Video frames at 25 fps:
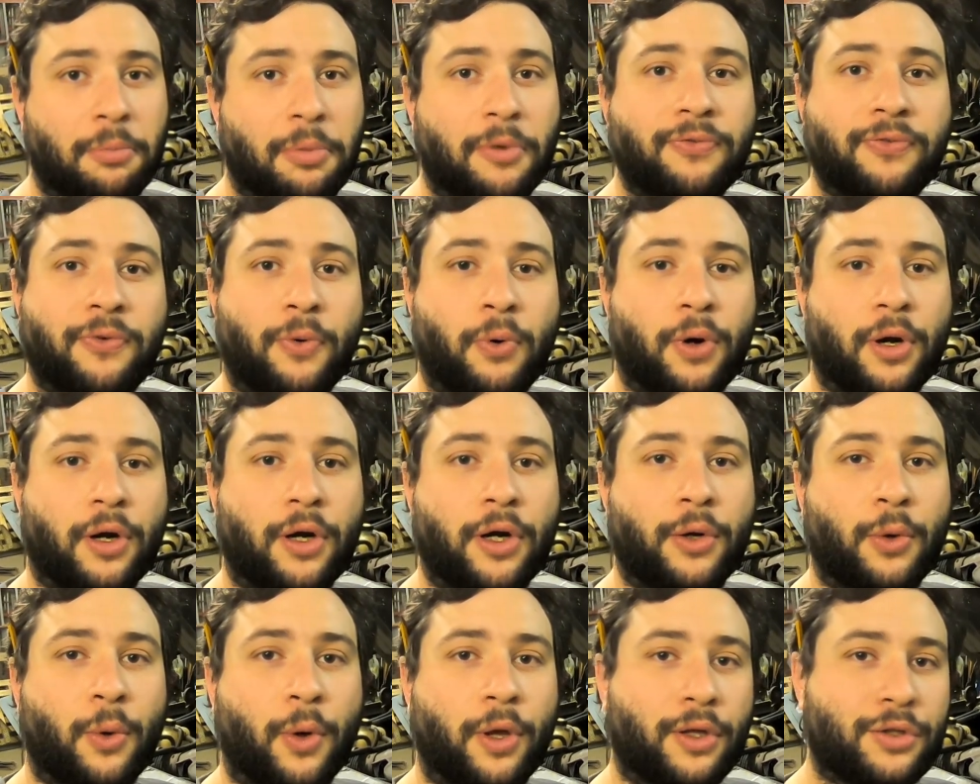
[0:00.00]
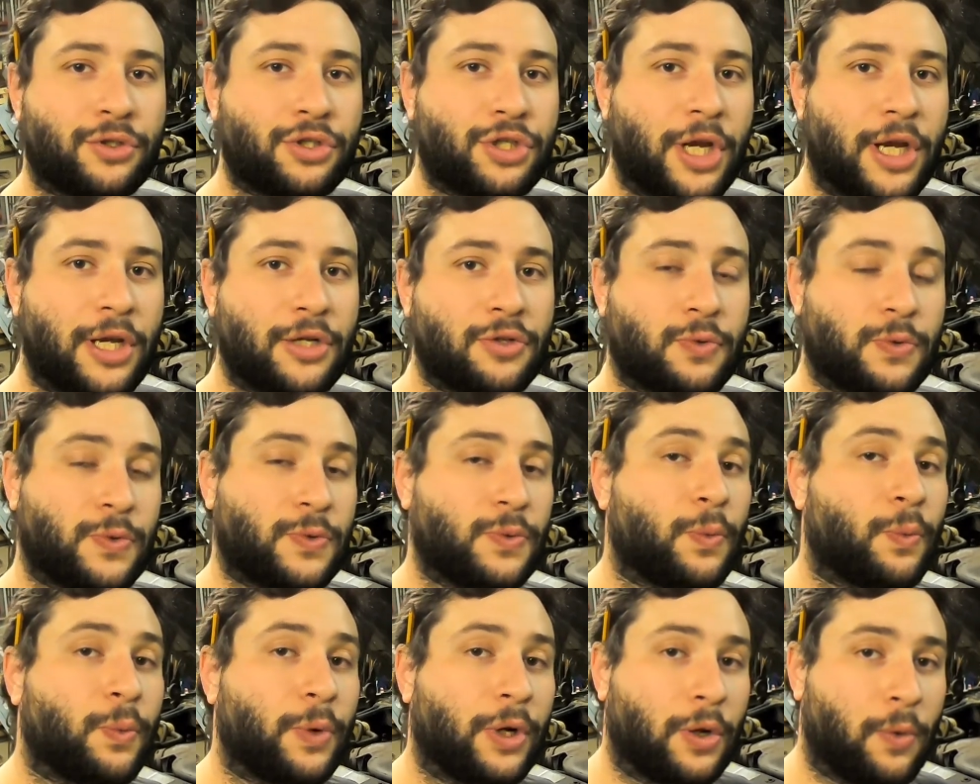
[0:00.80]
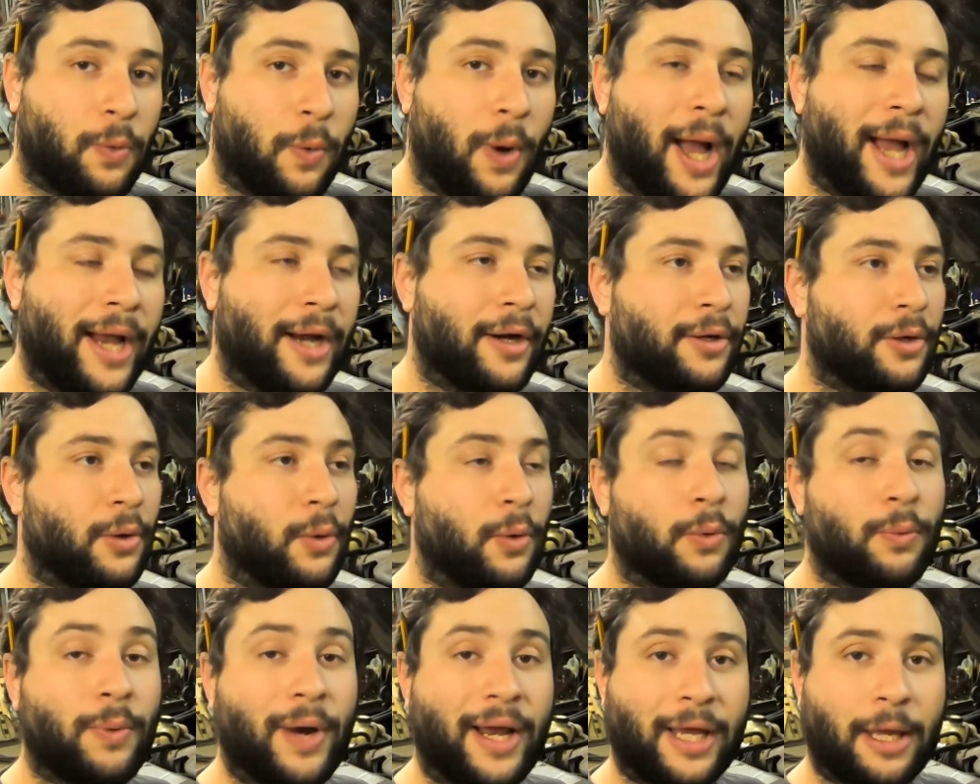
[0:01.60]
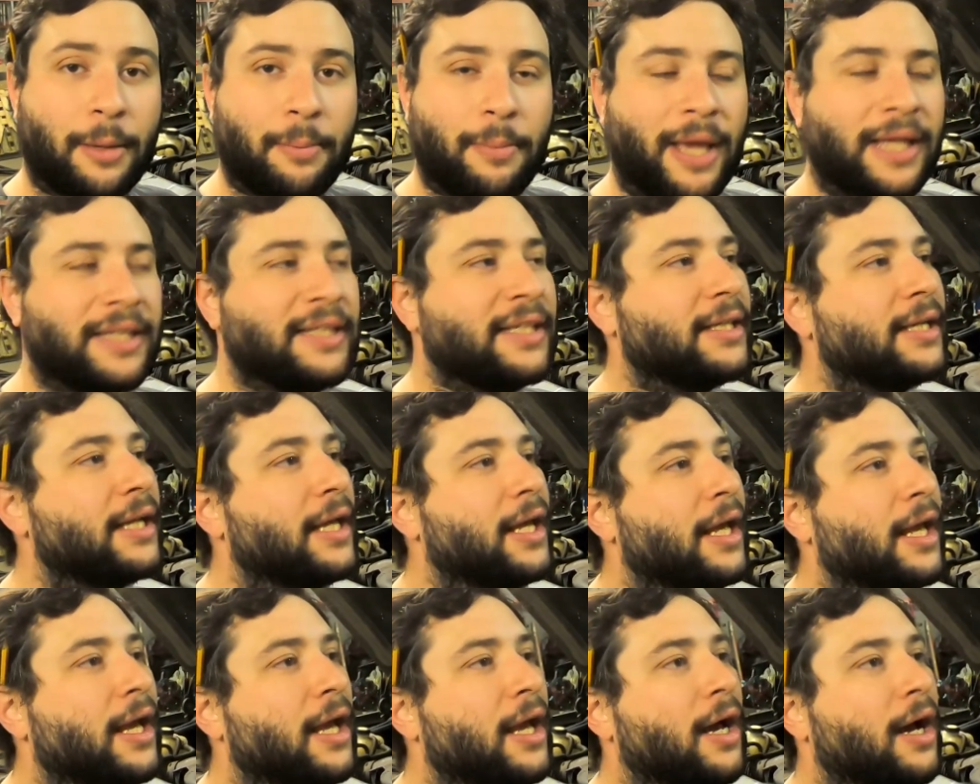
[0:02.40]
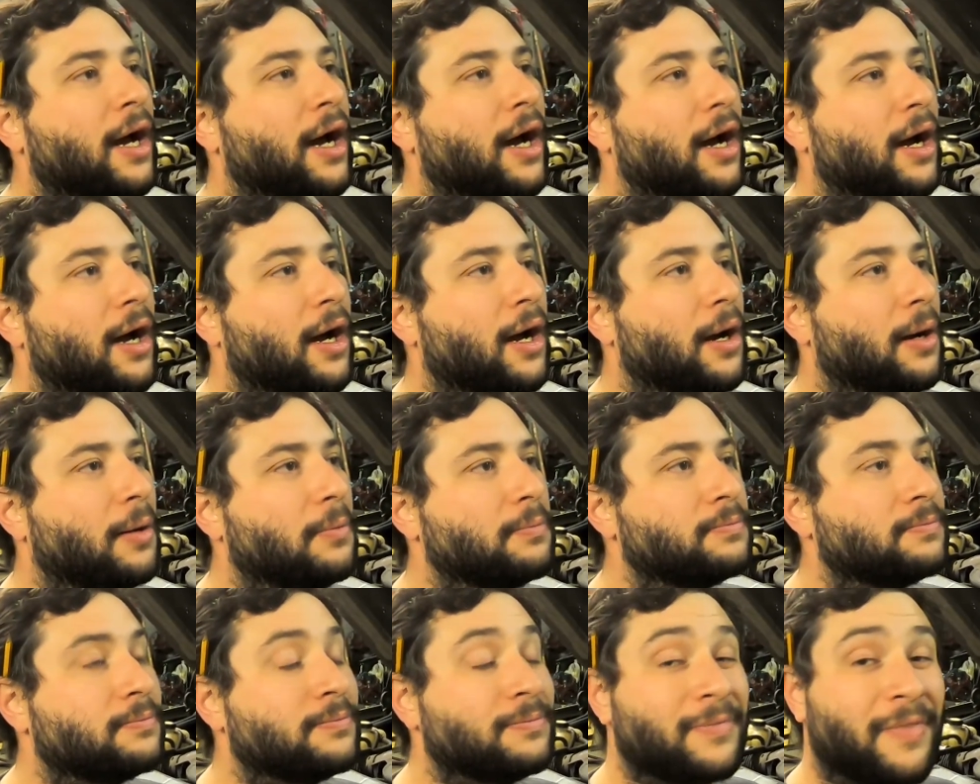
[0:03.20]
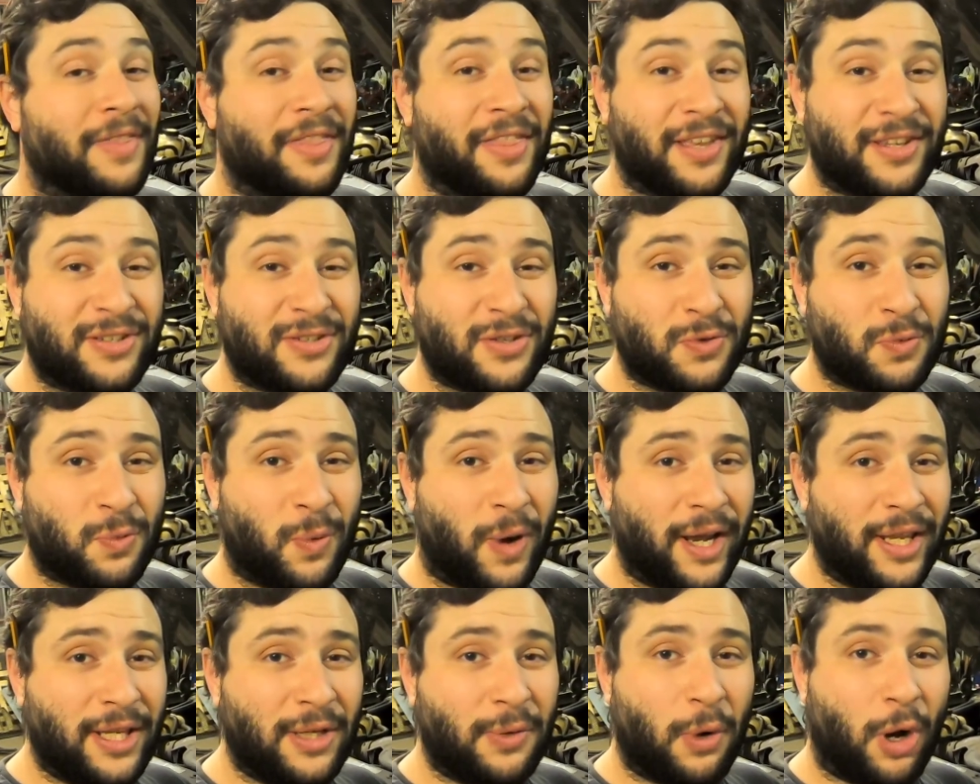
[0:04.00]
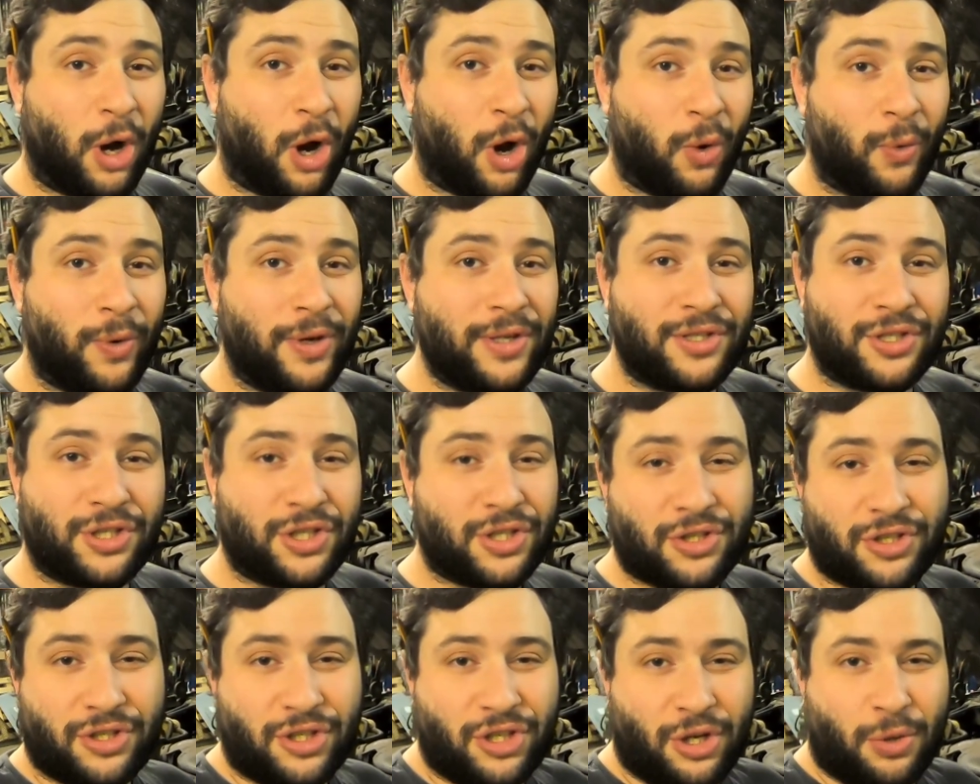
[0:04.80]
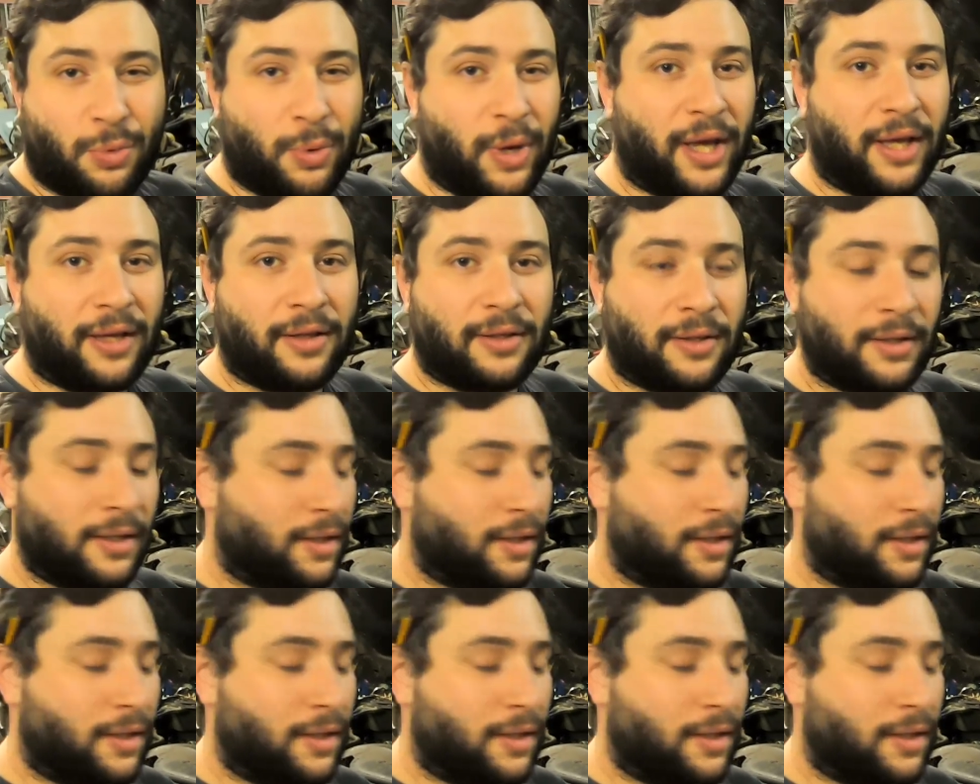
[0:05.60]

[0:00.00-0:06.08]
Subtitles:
before an oil change was required or recommended, this is why you always just do it.